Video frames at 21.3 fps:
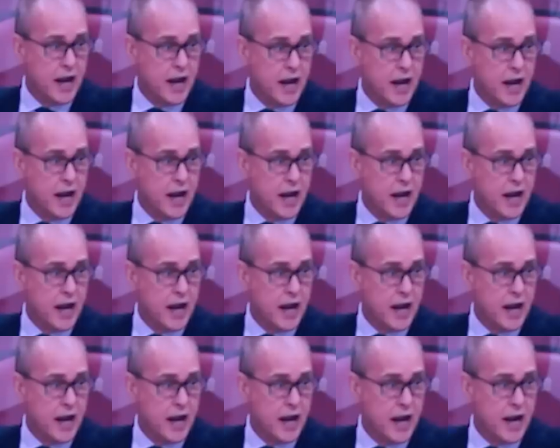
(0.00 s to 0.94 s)

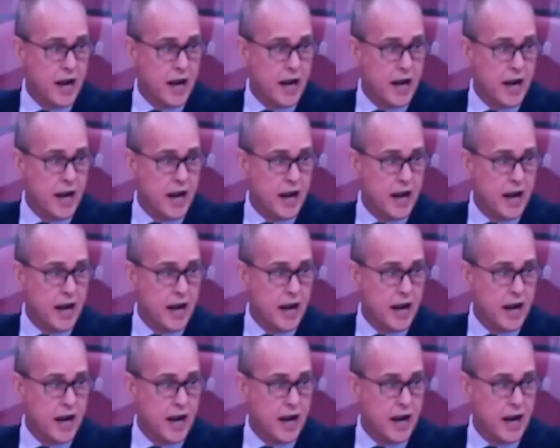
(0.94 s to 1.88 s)

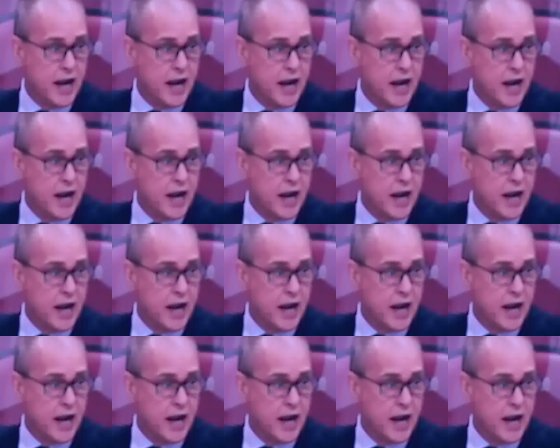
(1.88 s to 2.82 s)

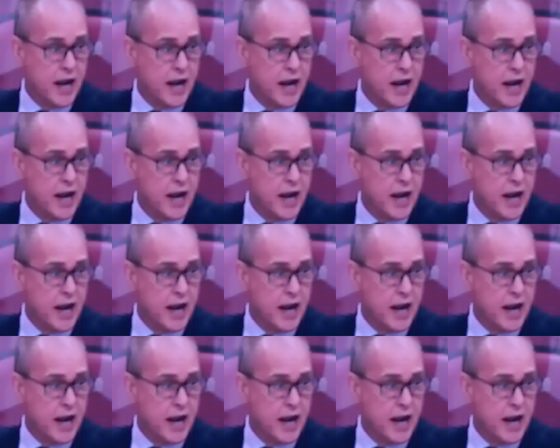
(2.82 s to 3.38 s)
This person isn't speaking.